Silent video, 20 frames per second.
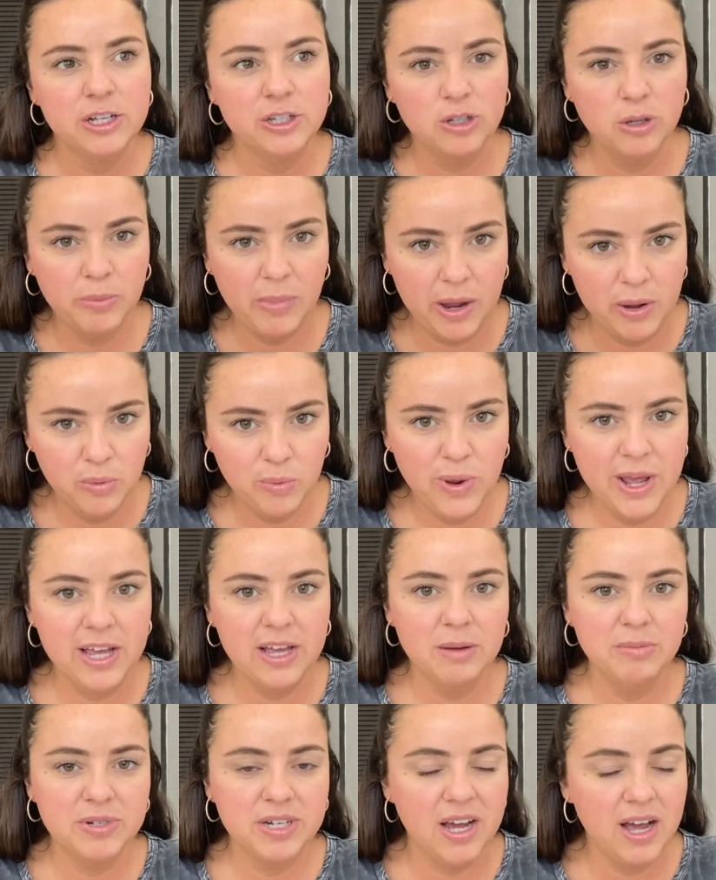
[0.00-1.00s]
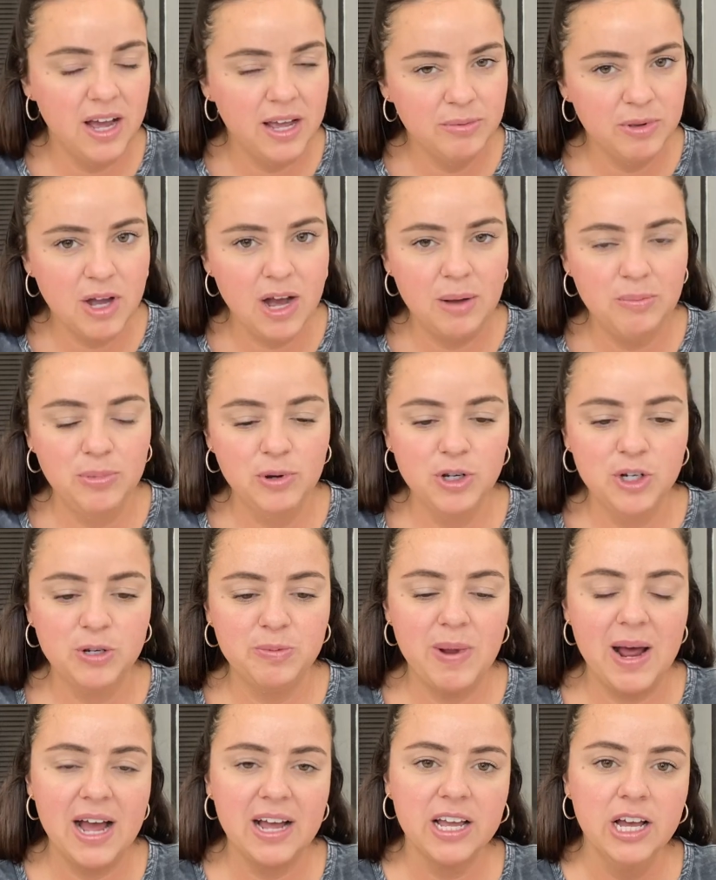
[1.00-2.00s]
So my wake up time got pushed
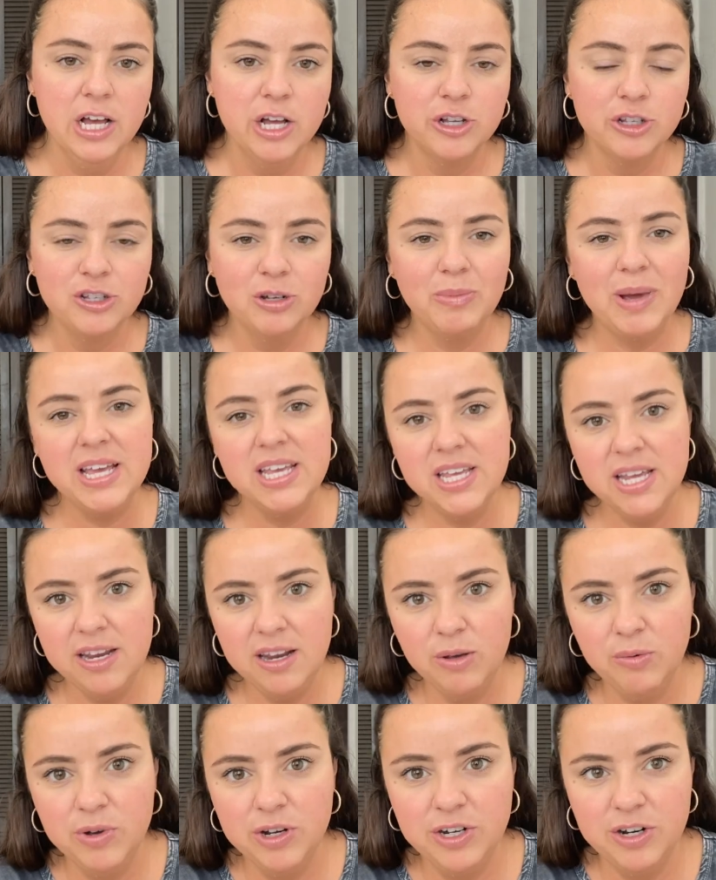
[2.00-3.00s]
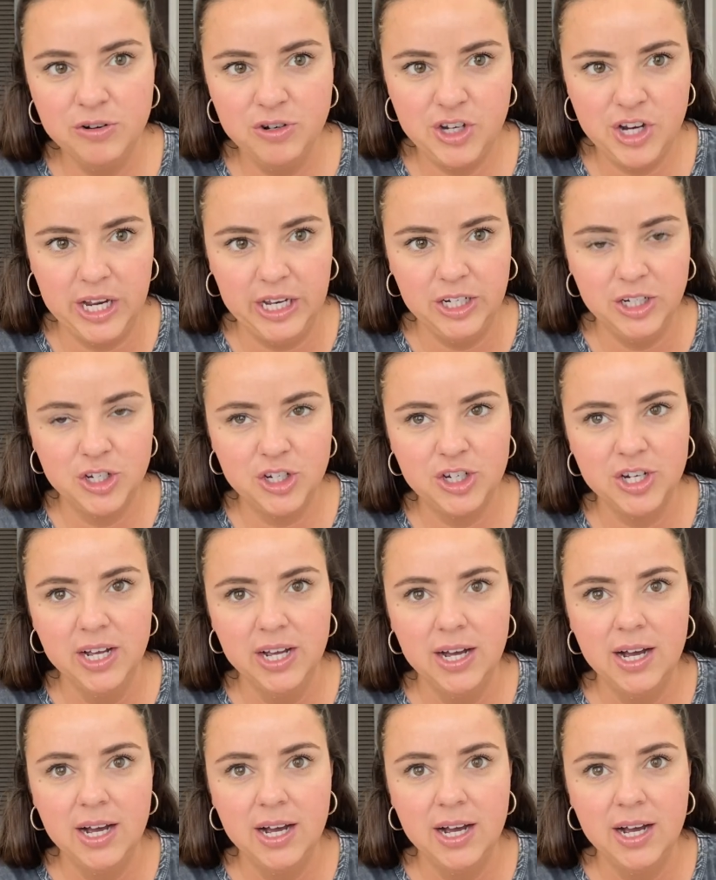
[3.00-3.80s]
back. So my eating window changed.